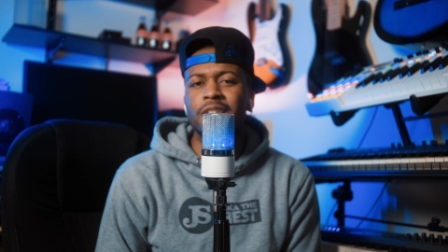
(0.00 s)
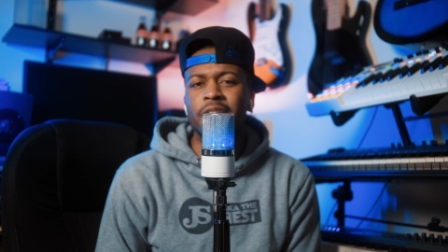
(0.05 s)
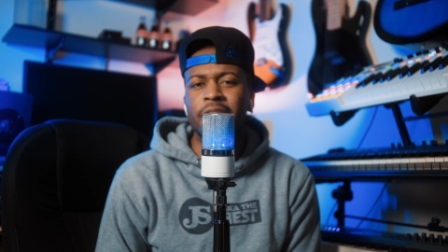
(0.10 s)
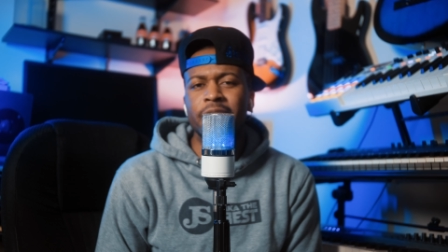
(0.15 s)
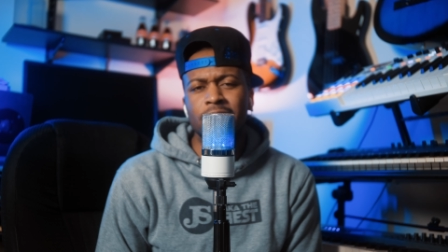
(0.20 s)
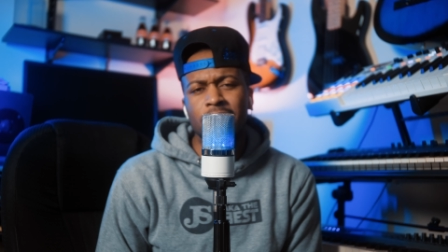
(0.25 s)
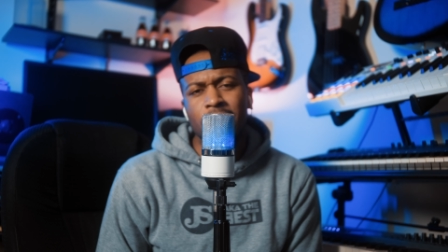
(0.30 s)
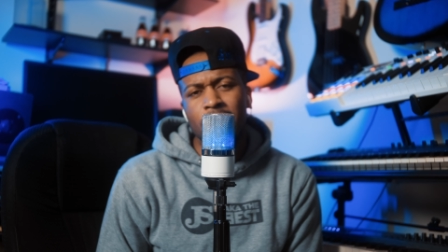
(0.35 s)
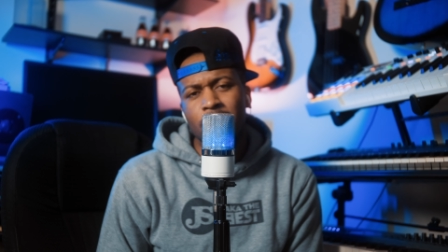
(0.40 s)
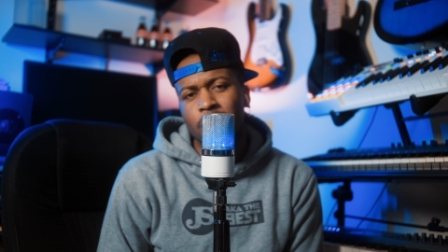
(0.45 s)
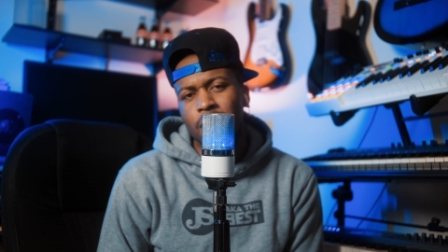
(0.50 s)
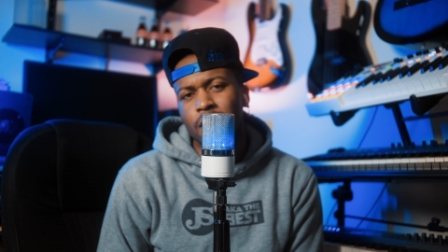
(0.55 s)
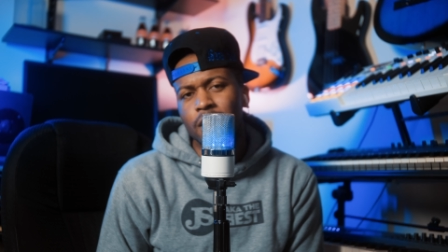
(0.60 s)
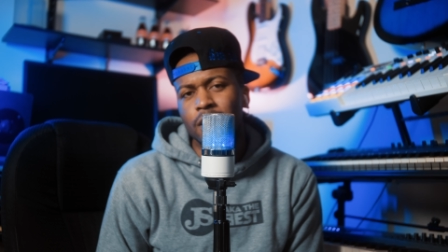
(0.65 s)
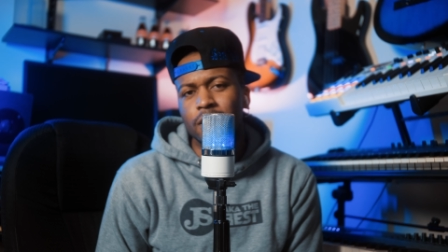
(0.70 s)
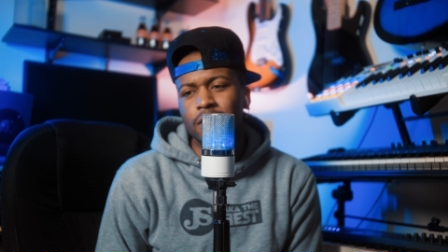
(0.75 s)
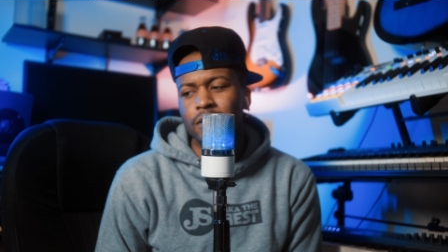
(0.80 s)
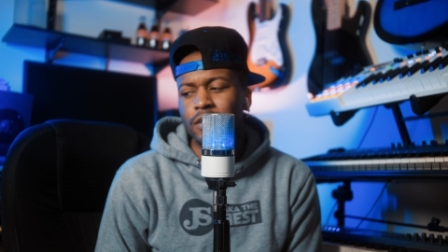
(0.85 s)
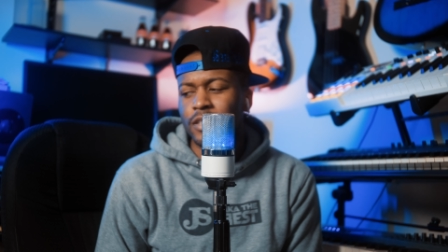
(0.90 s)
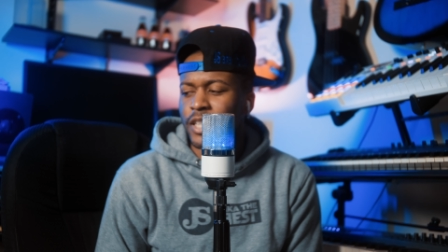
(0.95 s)
Like, nah,
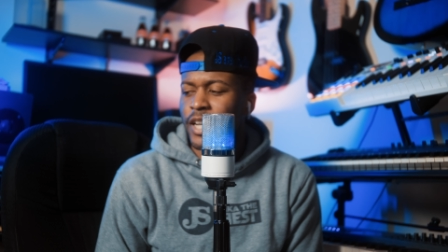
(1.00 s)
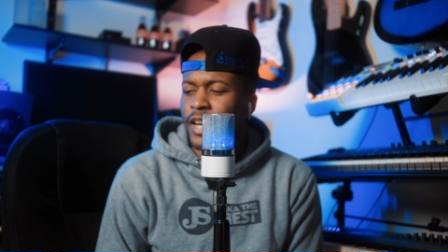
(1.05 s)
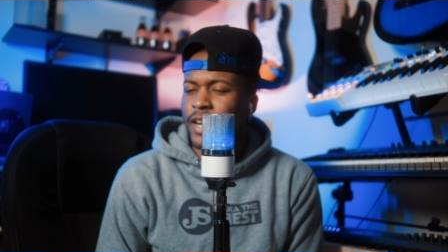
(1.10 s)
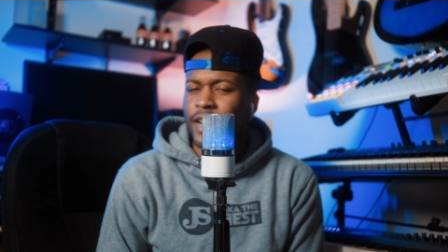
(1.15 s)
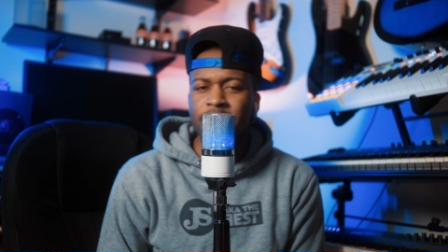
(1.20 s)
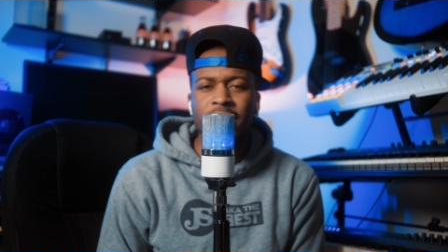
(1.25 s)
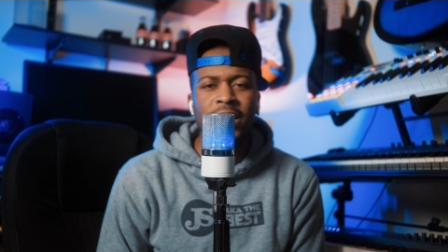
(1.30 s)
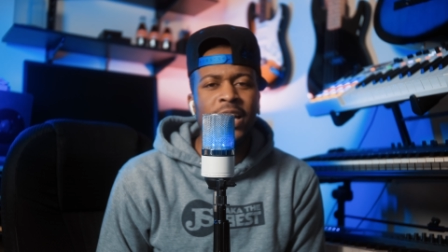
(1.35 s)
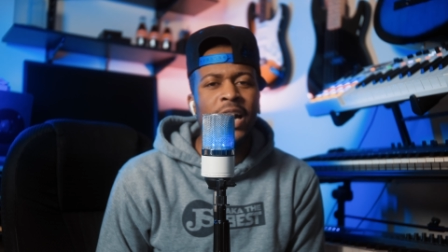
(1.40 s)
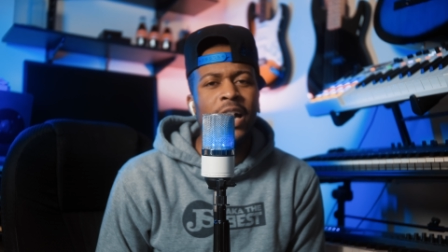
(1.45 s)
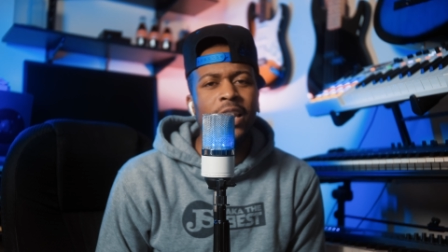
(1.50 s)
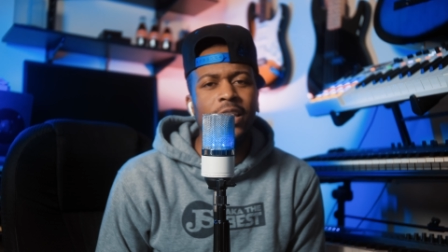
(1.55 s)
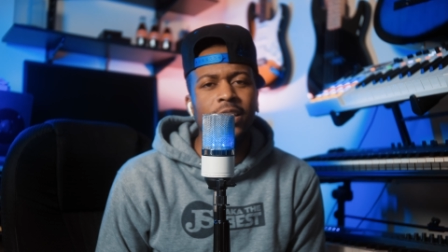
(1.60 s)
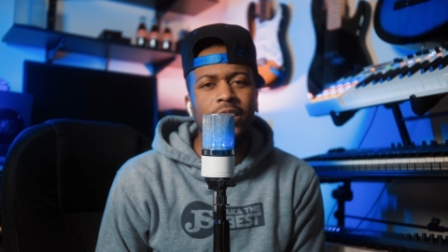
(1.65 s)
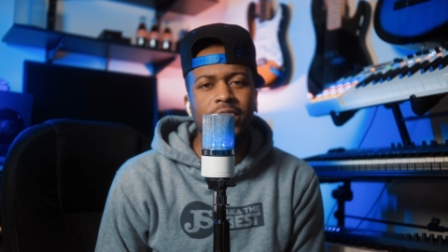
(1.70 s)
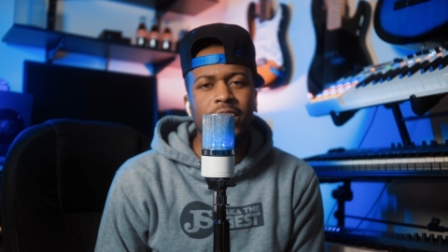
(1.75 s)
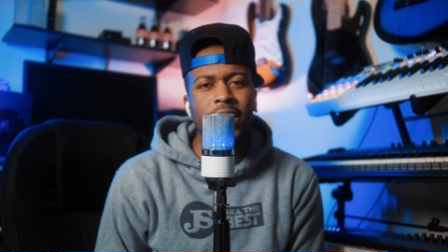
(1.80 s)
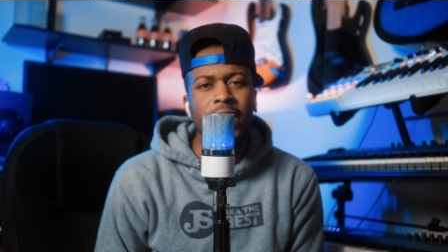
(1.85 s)
share that knowledge.